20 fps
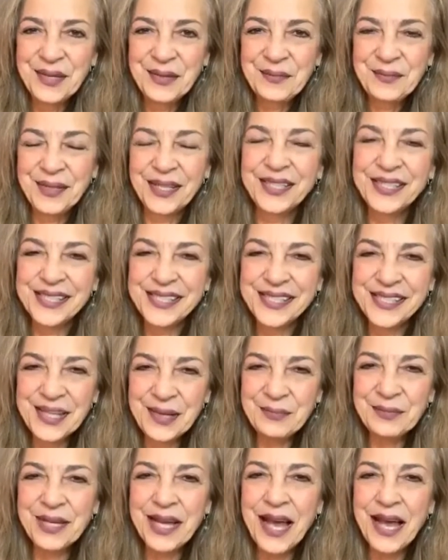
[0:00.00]
Because
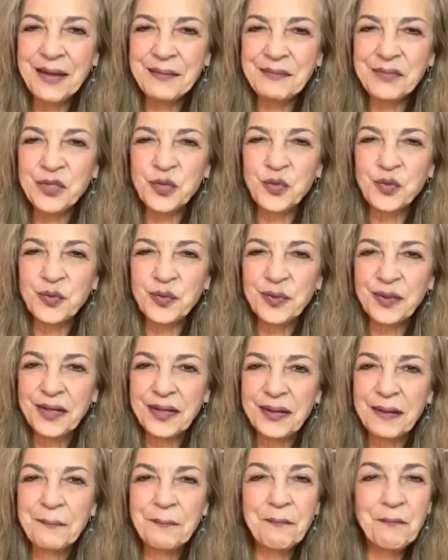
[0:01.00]
sometimes,
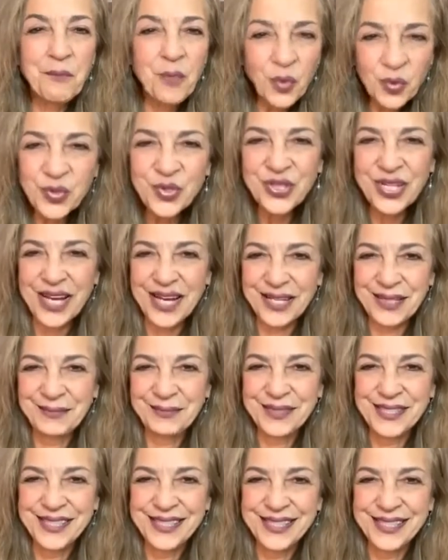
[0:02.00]
most
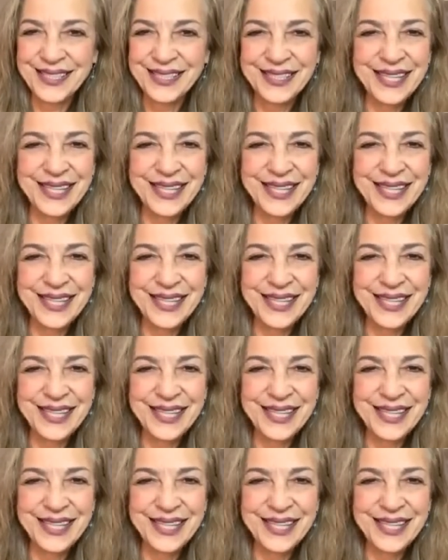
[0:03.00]
times,